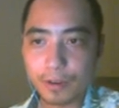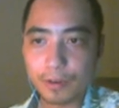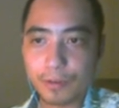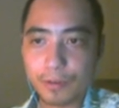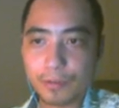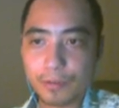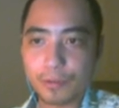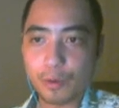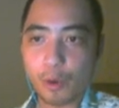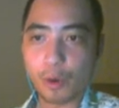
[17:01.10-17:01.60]

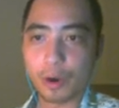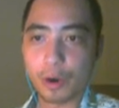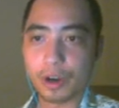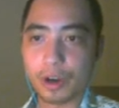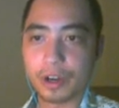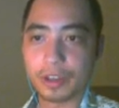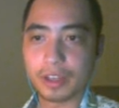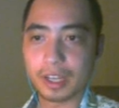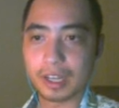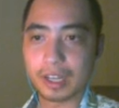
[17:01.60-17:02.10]

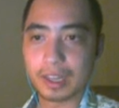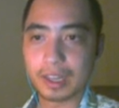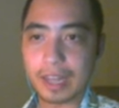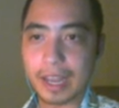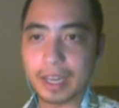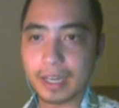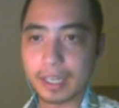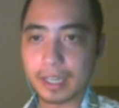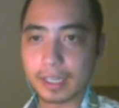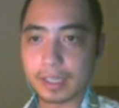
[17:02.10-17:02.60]
for the
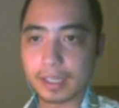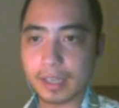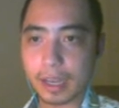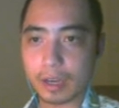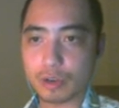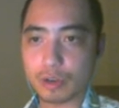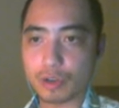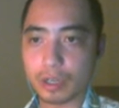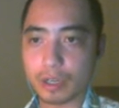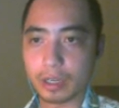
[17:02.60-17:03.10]
gliding
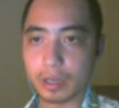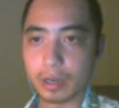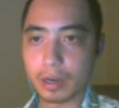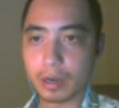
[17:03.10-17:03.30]
section.